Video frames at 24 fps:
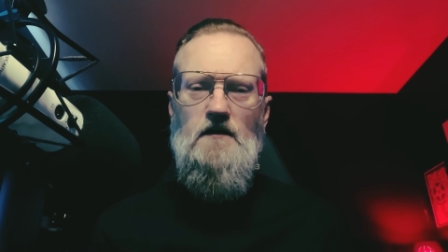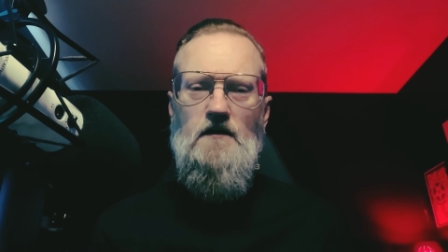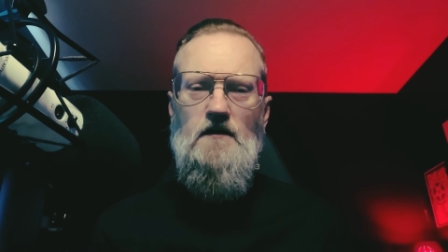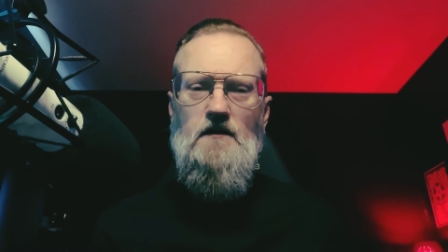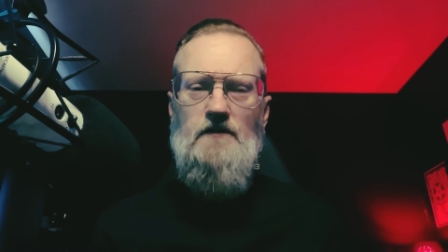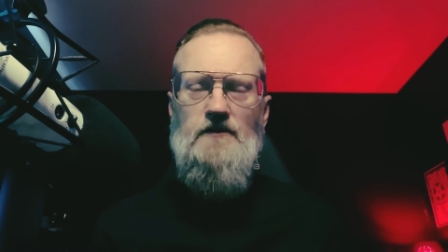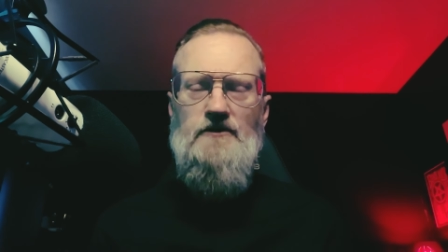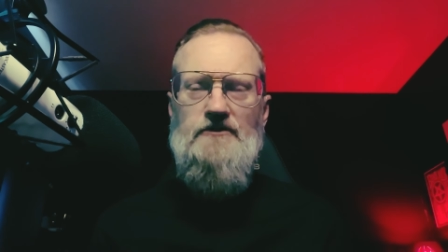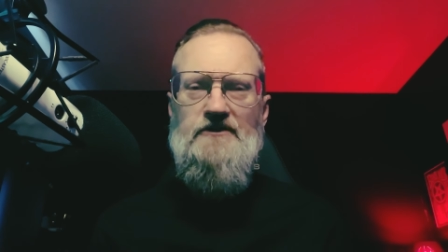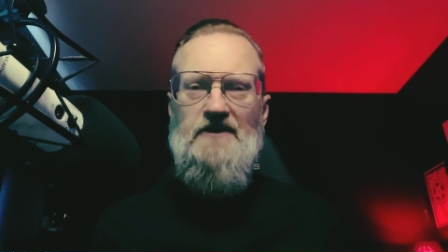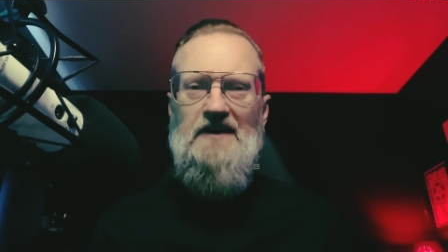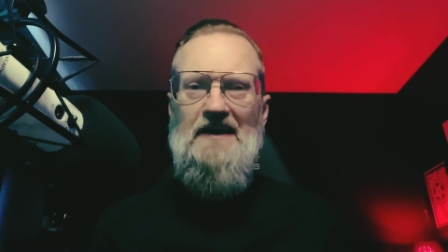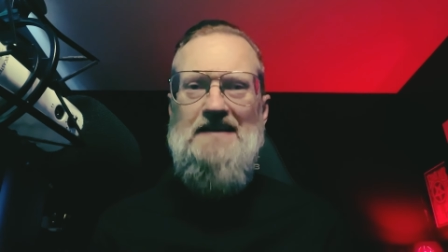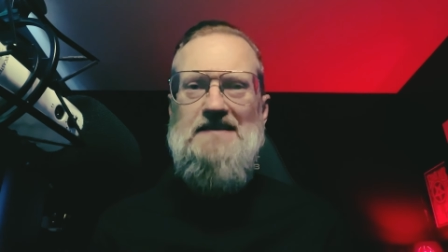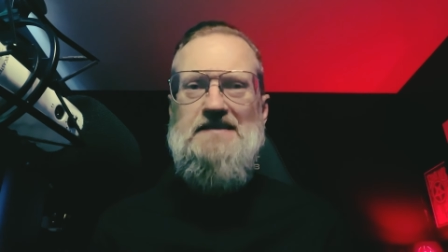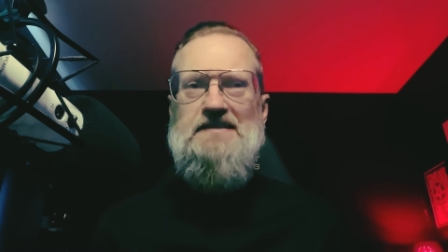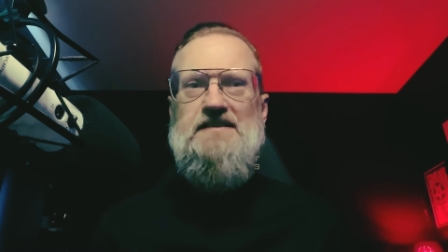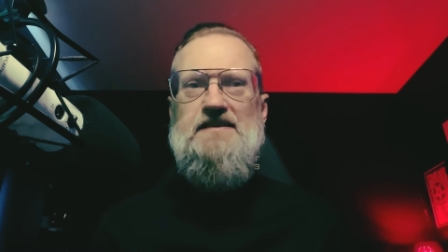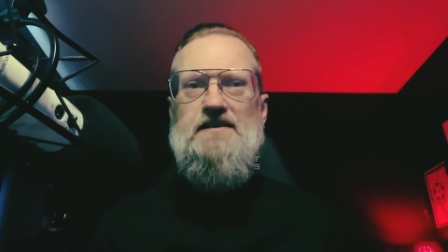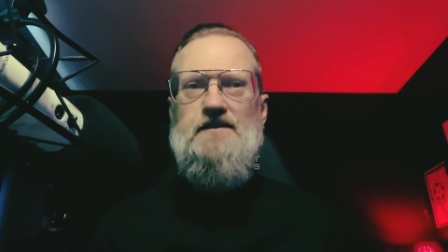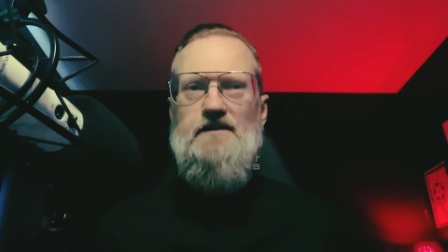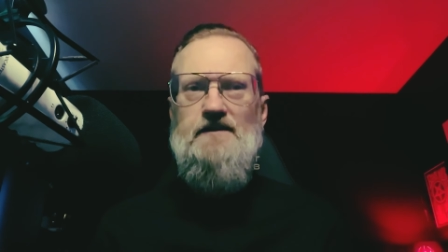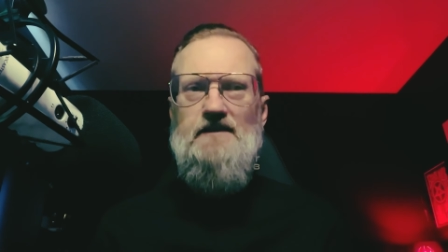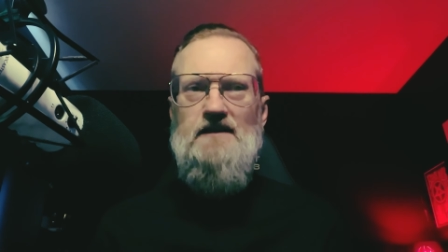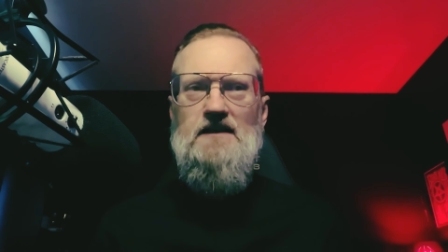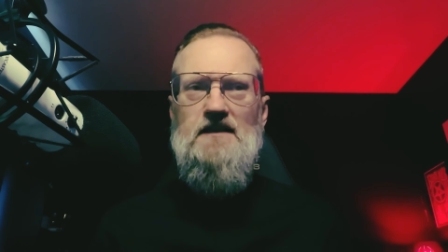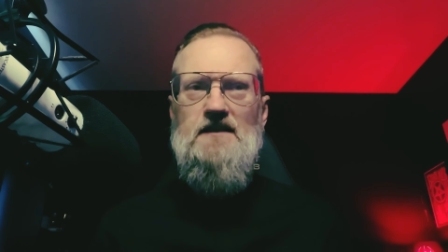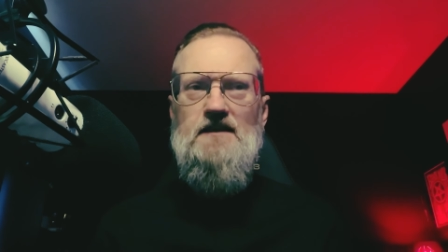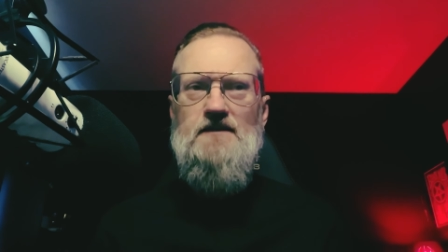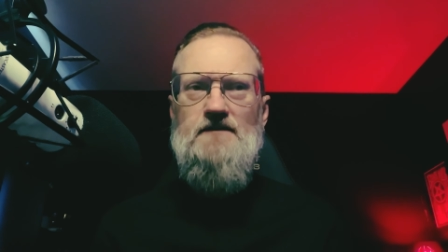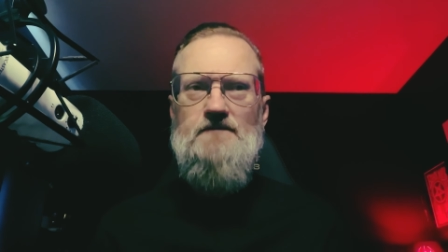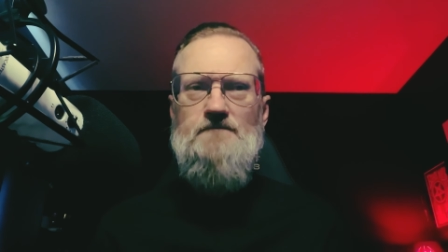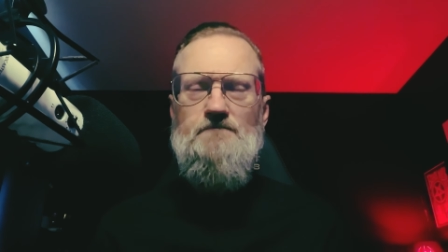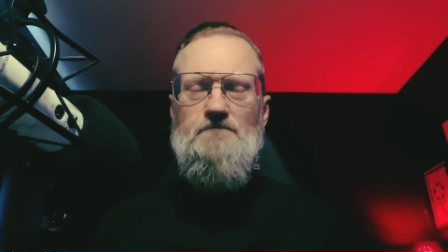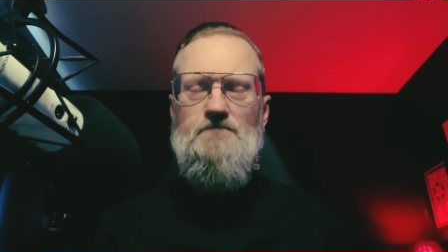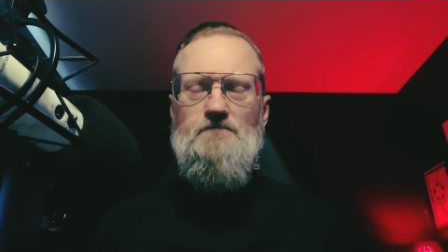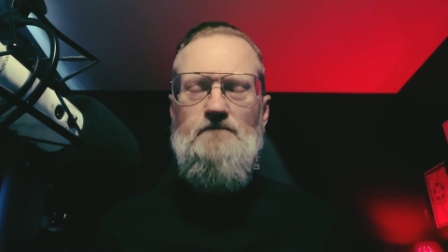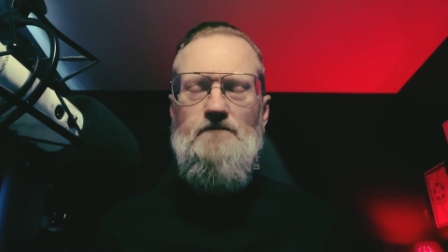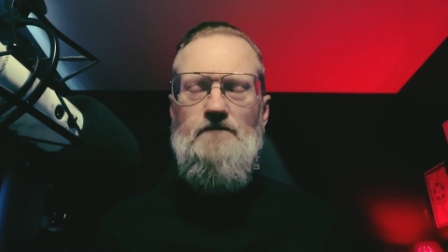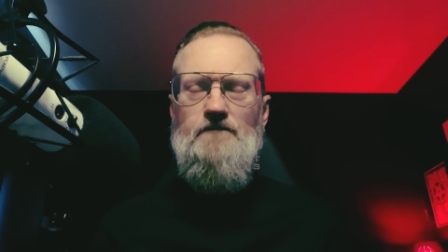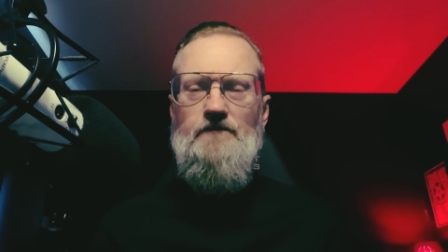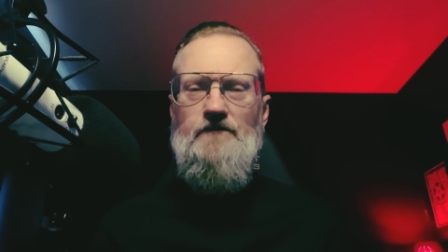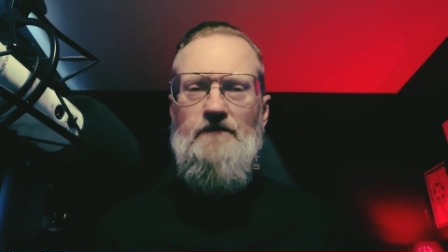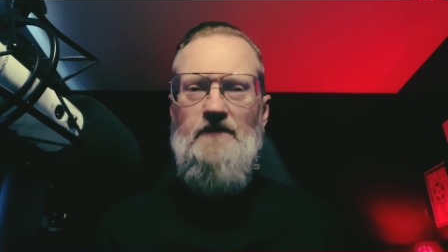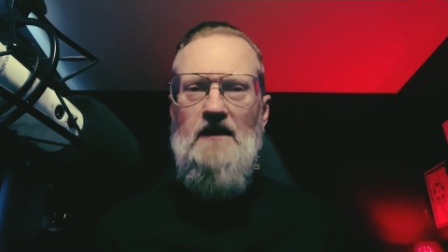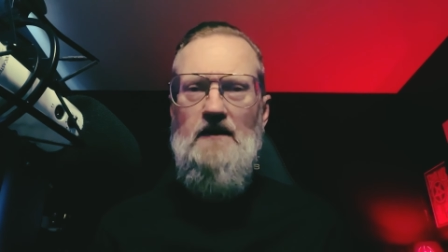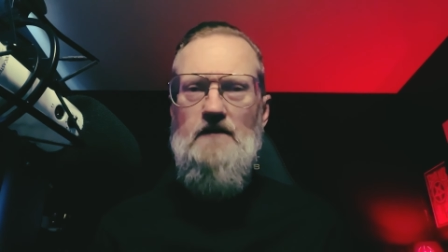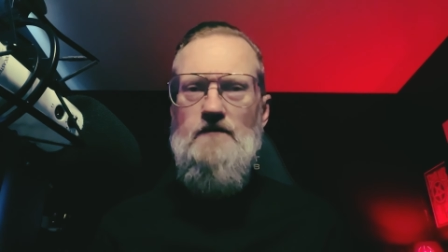there's an idea that
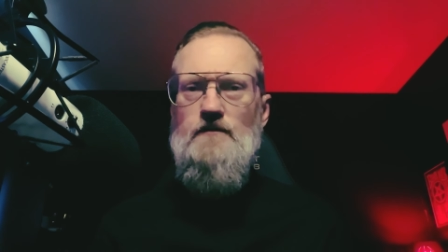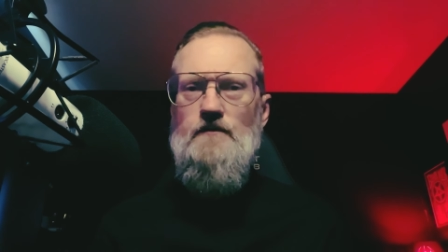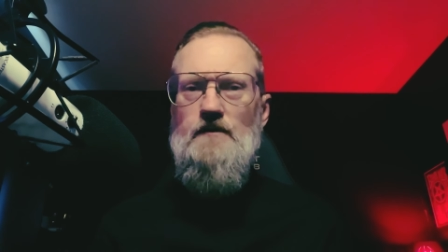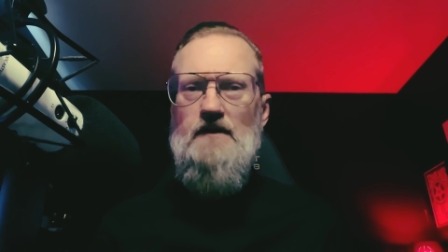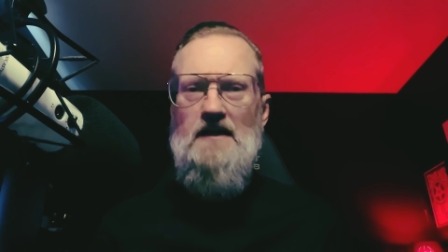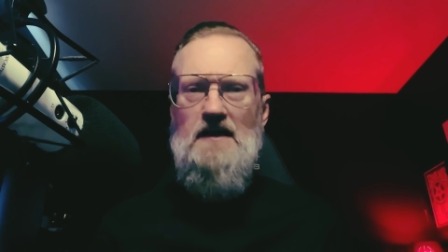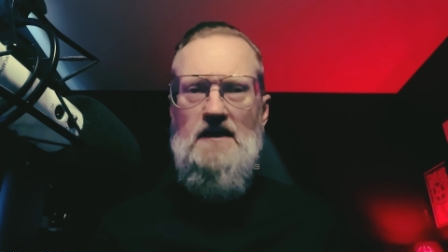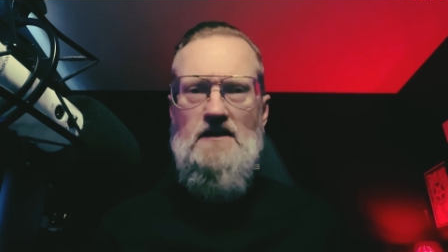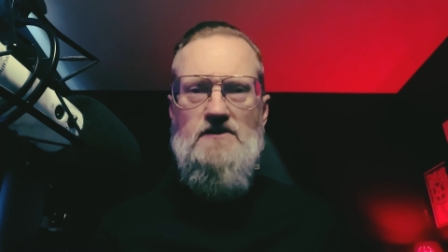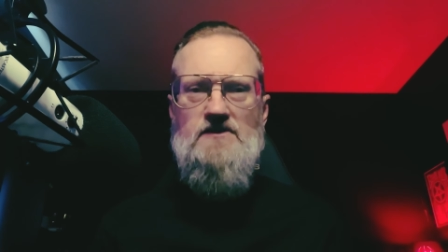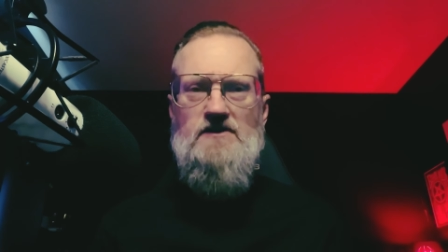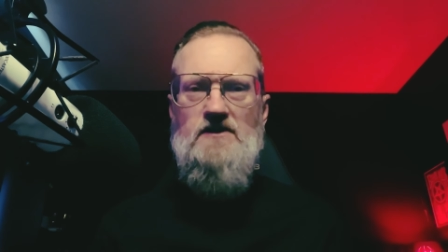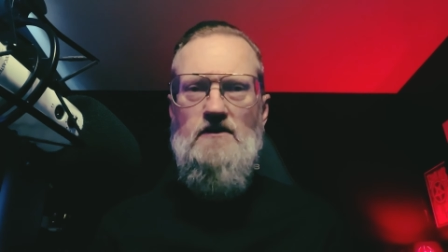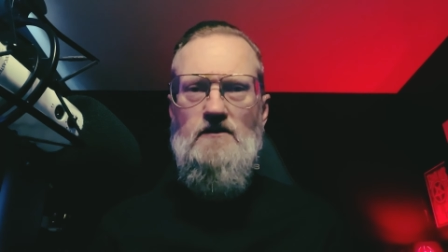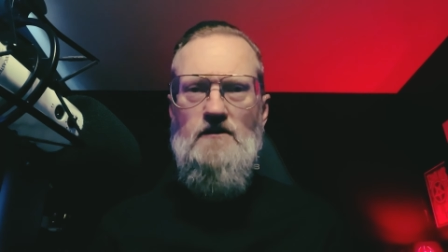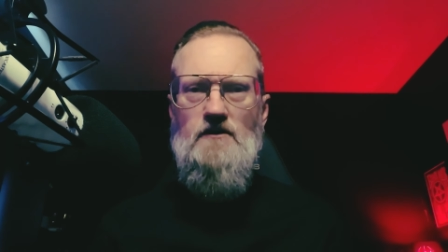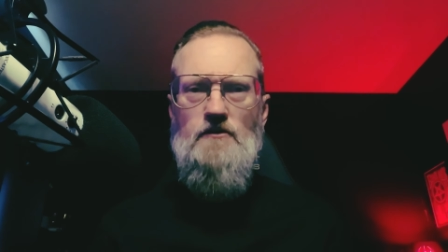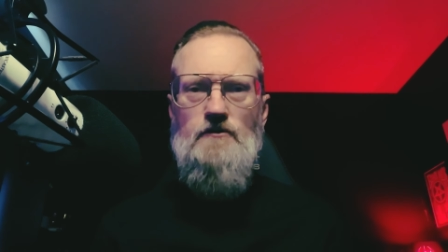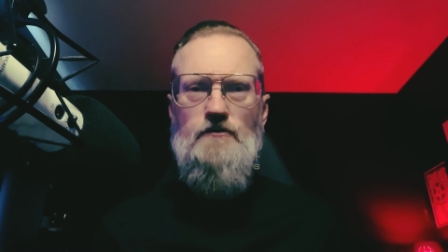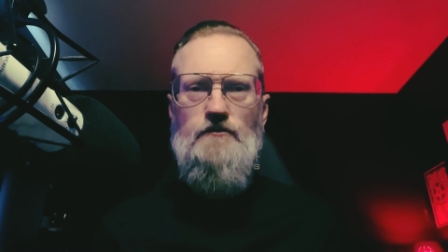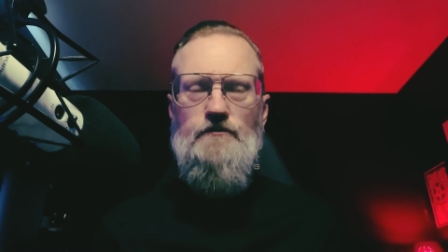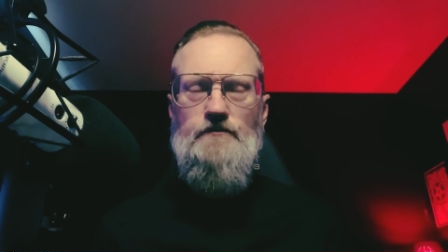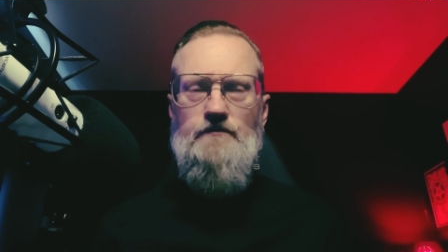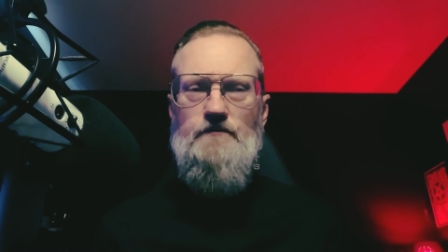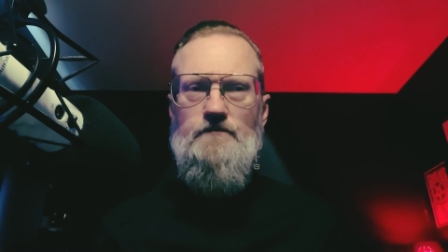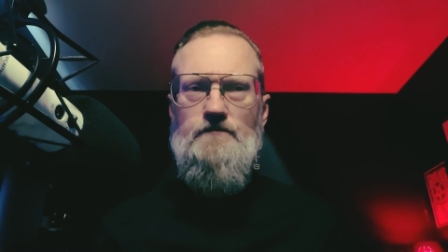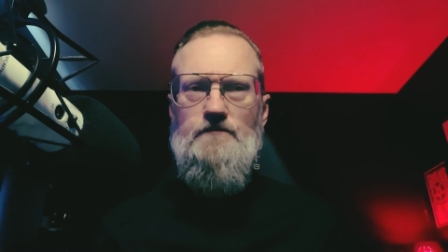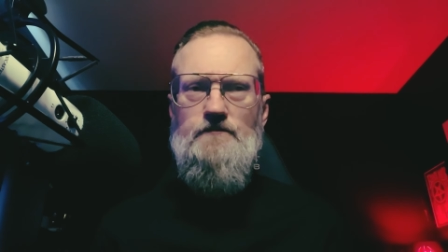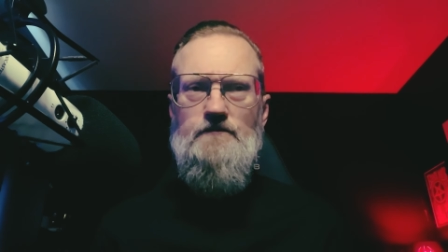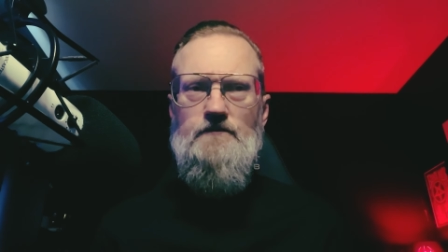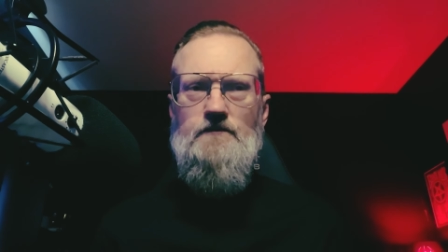everyone has their own